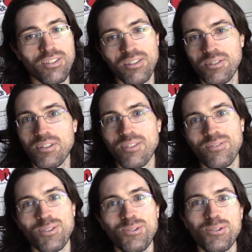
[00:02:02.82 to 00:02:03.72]
looking
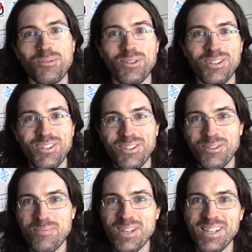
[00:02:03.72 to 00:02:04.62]
forward to work a little
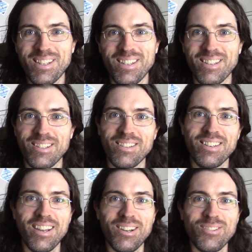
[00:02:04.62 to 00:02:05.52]
bit,
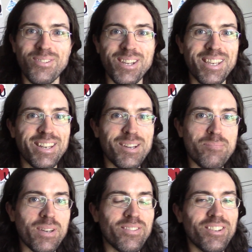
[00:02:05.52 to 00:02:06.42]
not waking
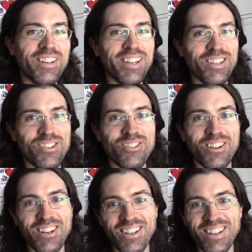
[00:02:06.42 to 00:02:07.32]
up every day
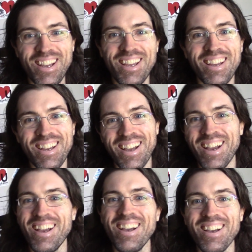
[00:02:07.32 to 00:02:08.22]
dreading
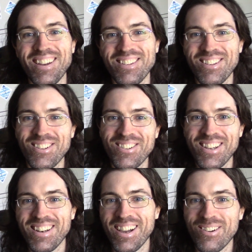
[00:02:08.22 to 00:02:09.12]
another
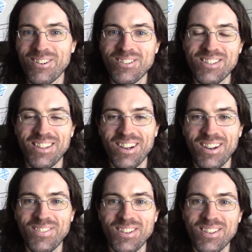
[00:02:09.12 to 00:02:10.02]
8 hours in the
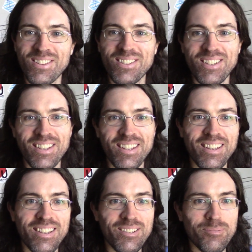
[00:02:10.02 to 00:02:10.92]
office.
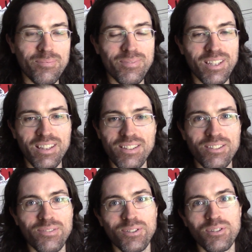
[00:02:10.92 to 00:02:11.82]
And that's
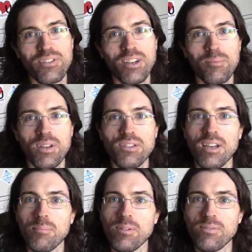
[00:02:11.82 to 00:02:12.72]
the first time that's
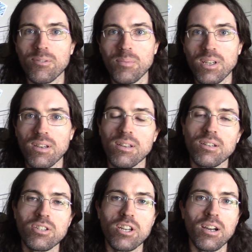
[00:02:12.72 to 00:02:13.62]
happened for me in a
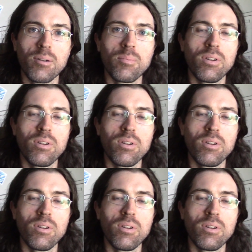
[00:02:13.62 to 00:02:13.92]
job.